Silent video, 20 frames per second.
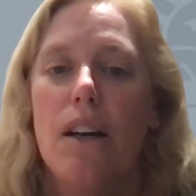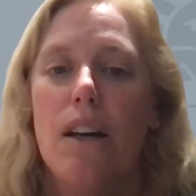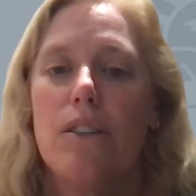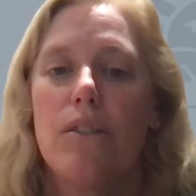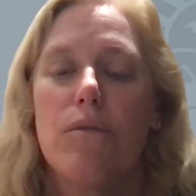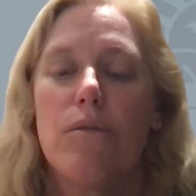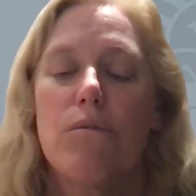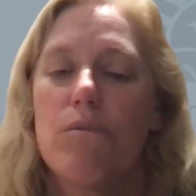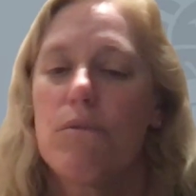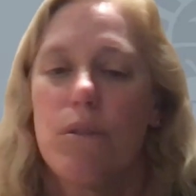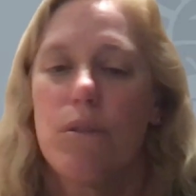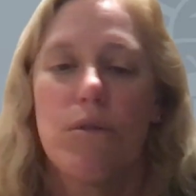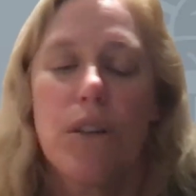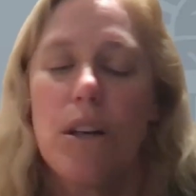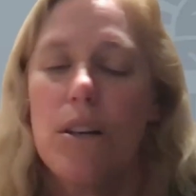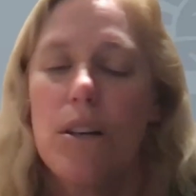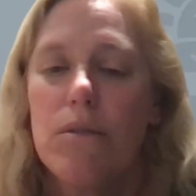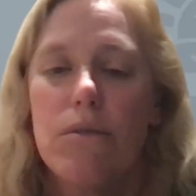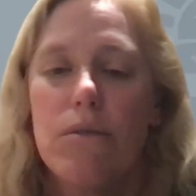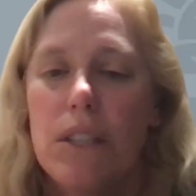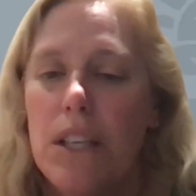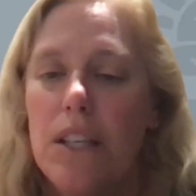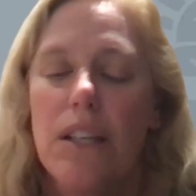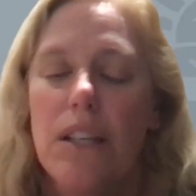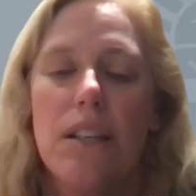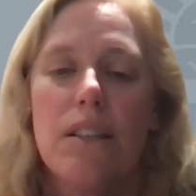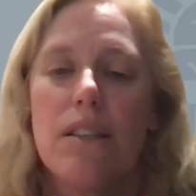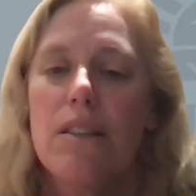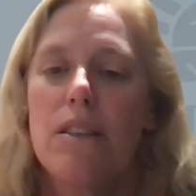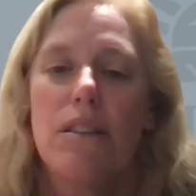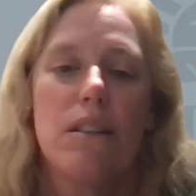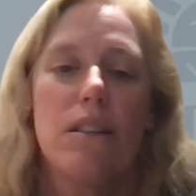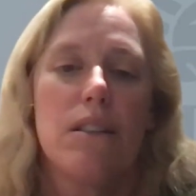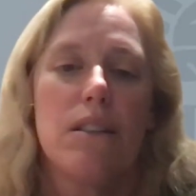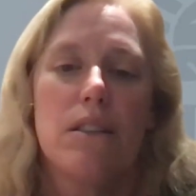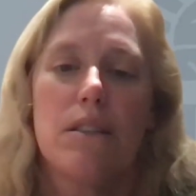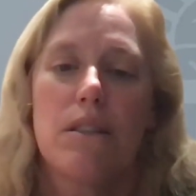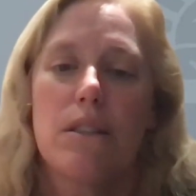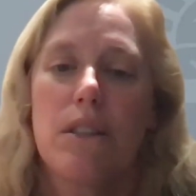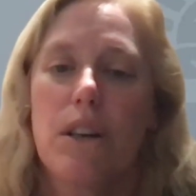you don't need
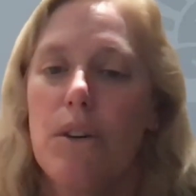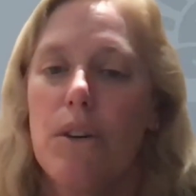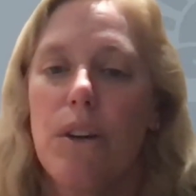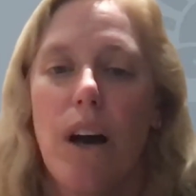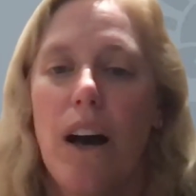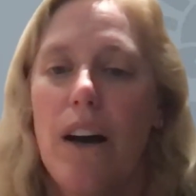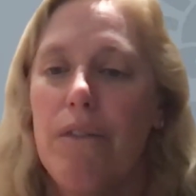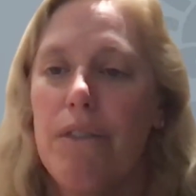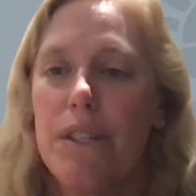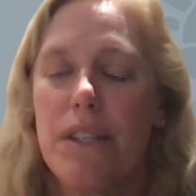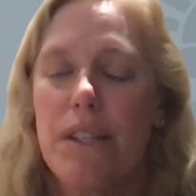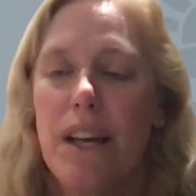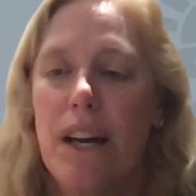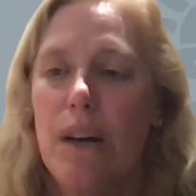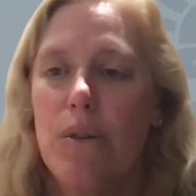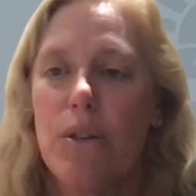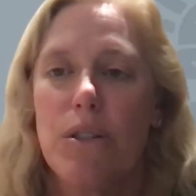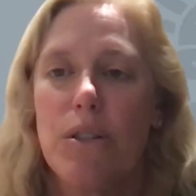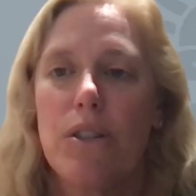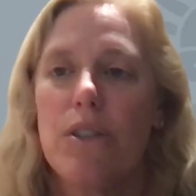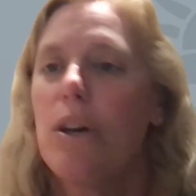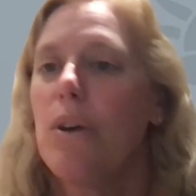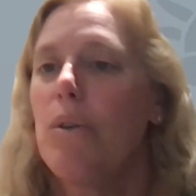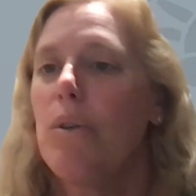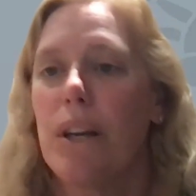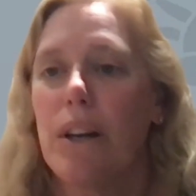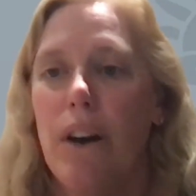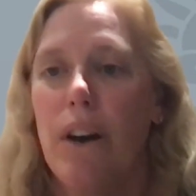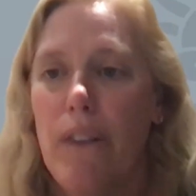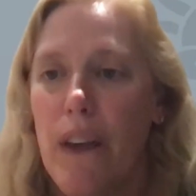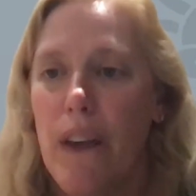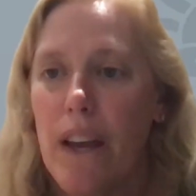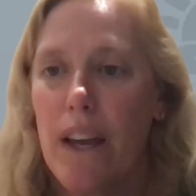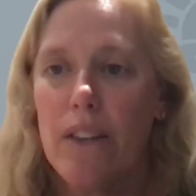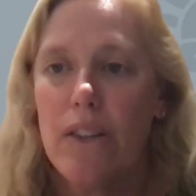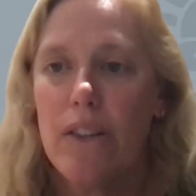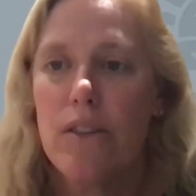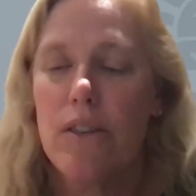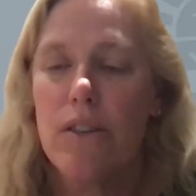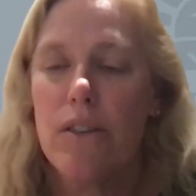to go to office hours knowing all the
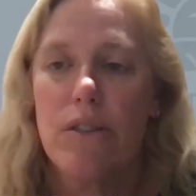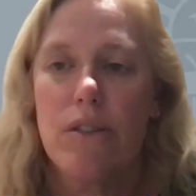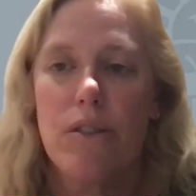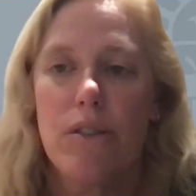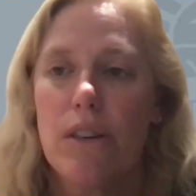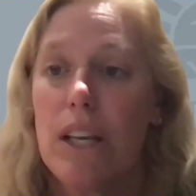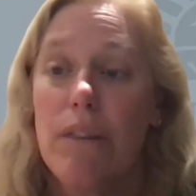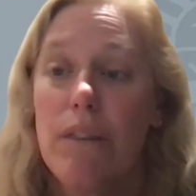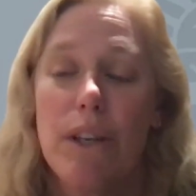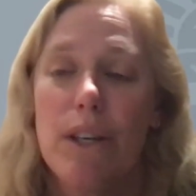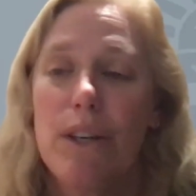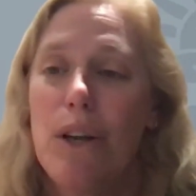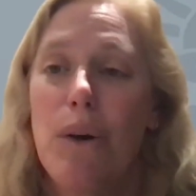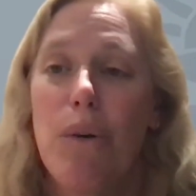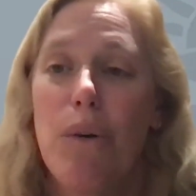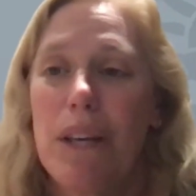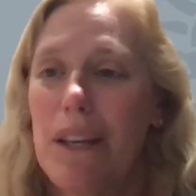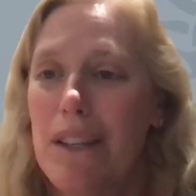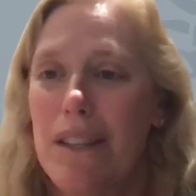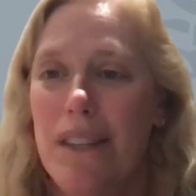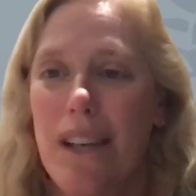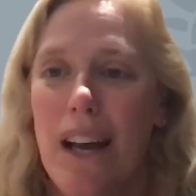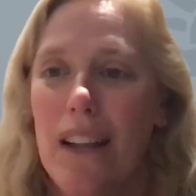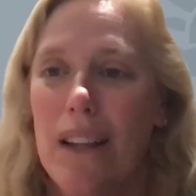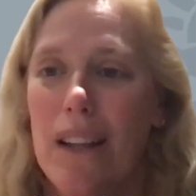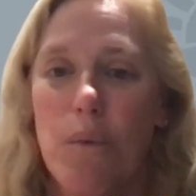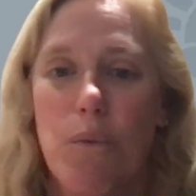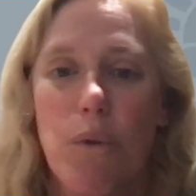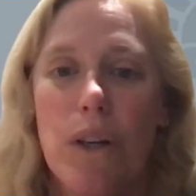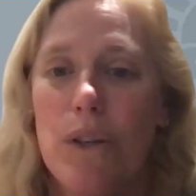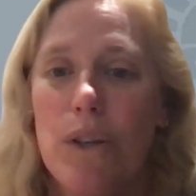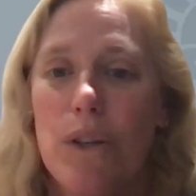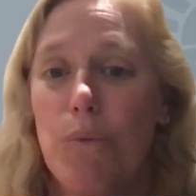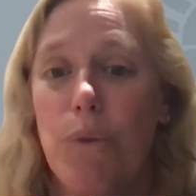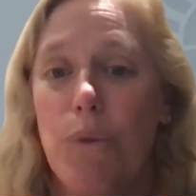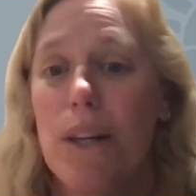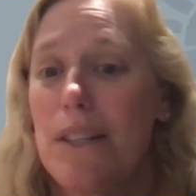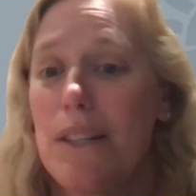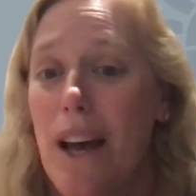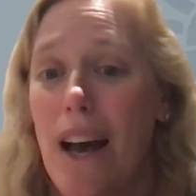answers or even knowing exactly what you
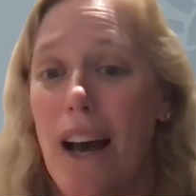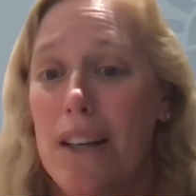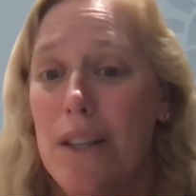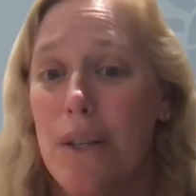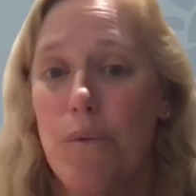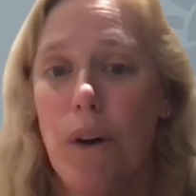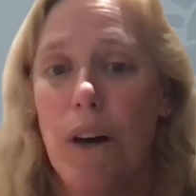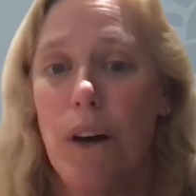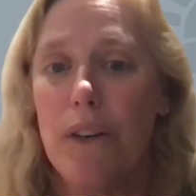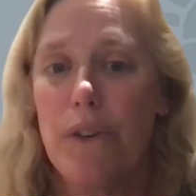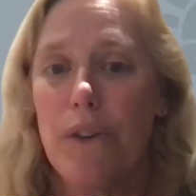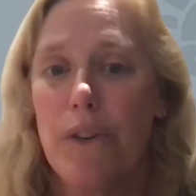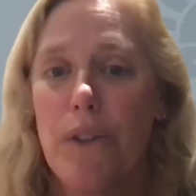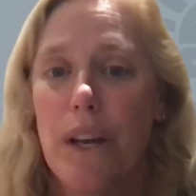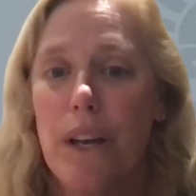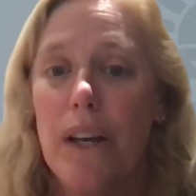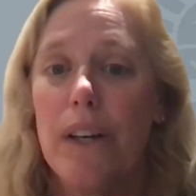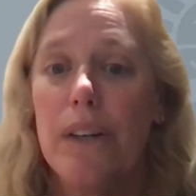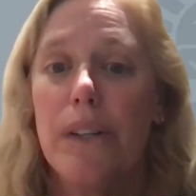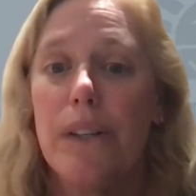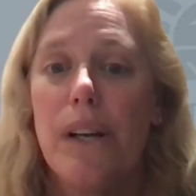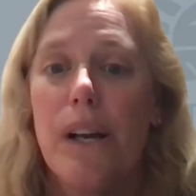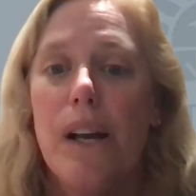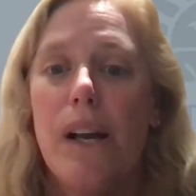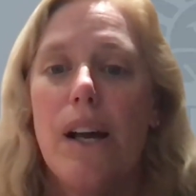want to ask while you're there.